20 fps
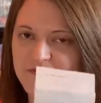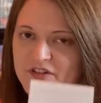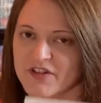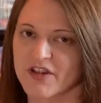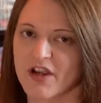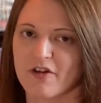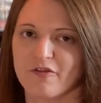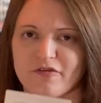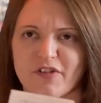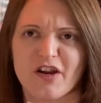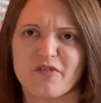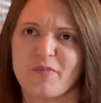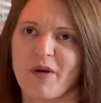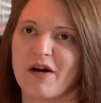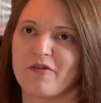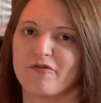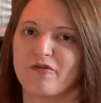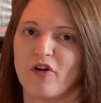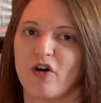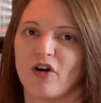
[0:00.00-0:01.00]
So
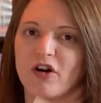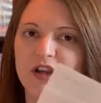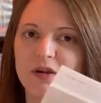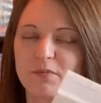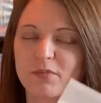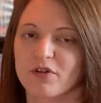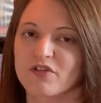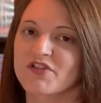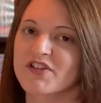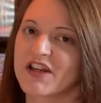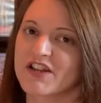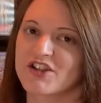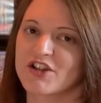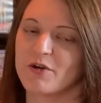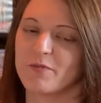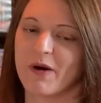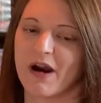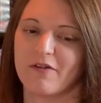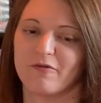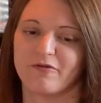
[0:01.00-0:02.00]
£5.40 plus that
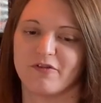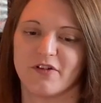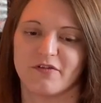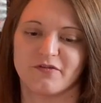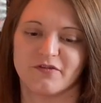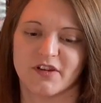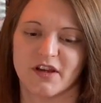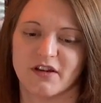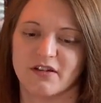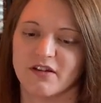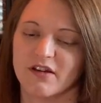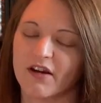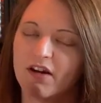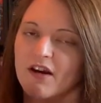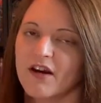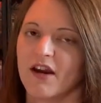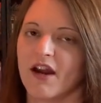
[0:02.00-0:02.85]
£2.50.